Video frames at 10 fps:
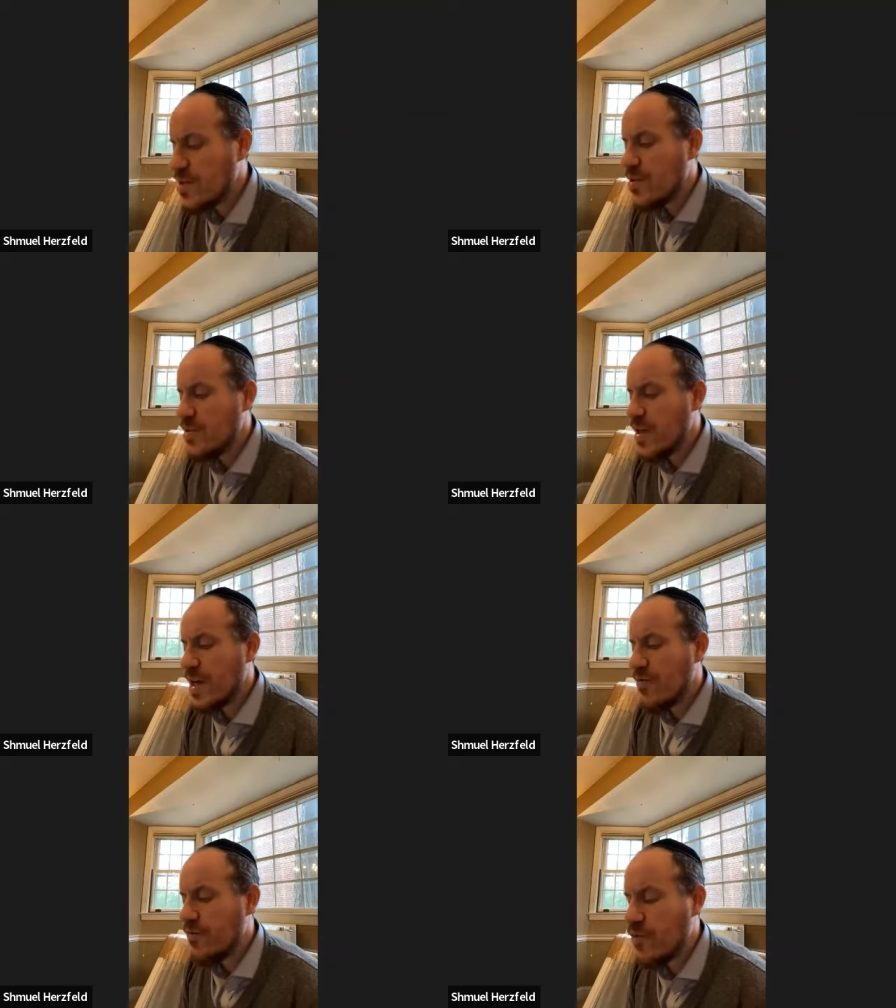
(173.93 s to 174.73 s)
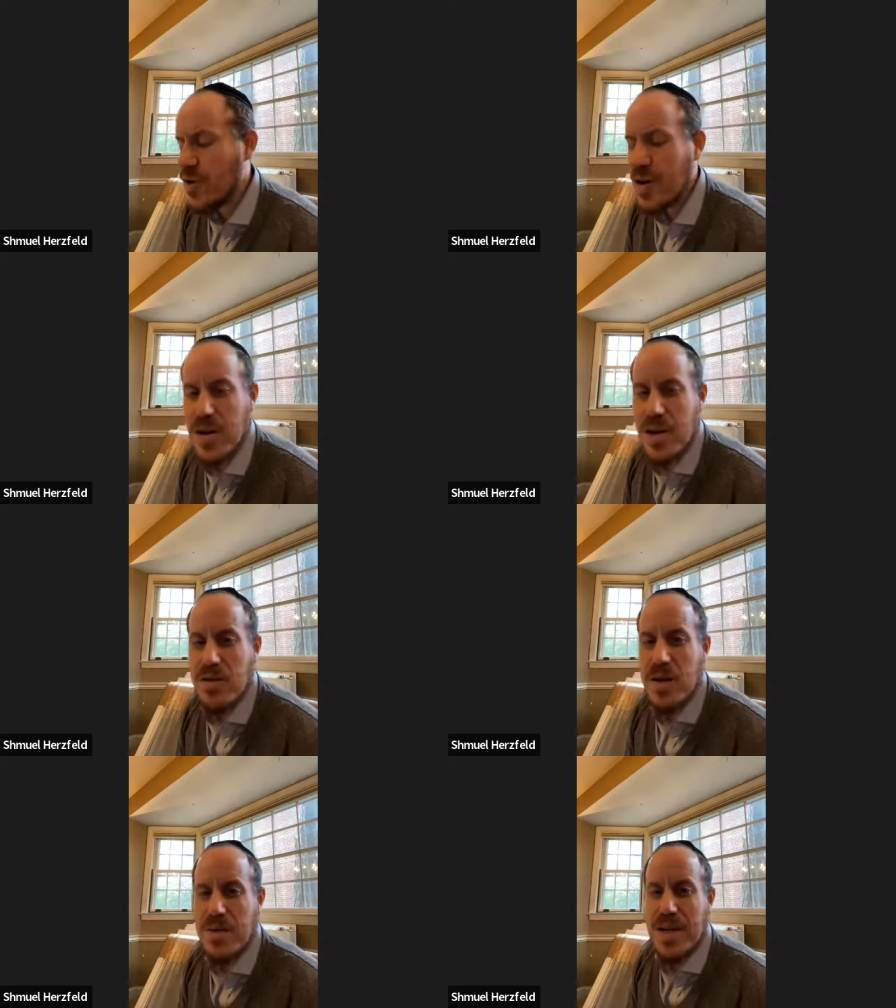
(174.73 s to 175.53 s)
So therefore,
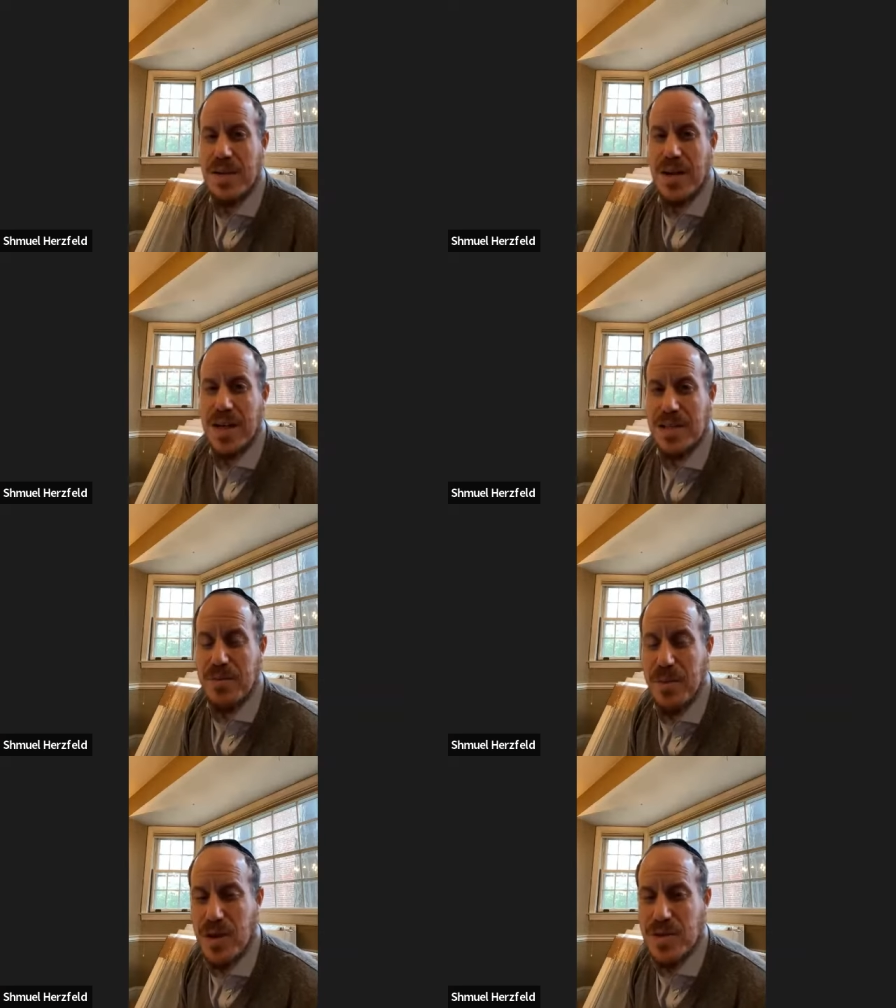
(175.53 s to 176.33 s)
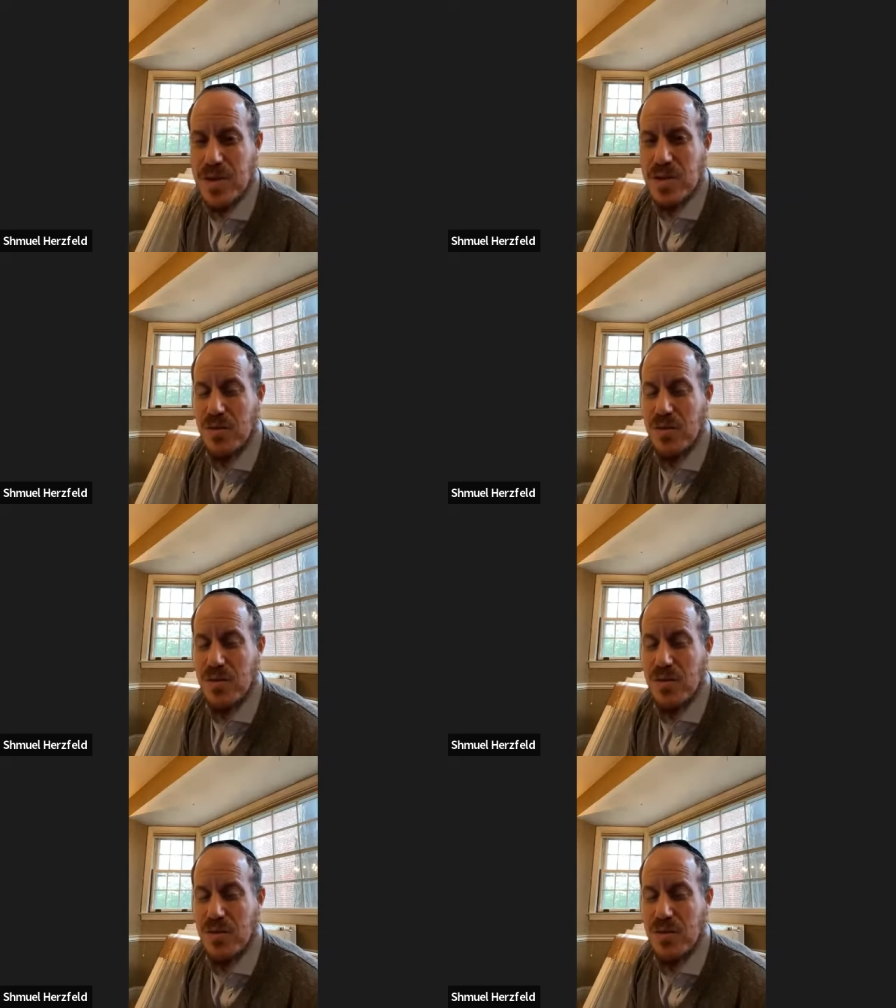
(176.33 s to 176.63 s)
Rabbi Akiva has a pasuk.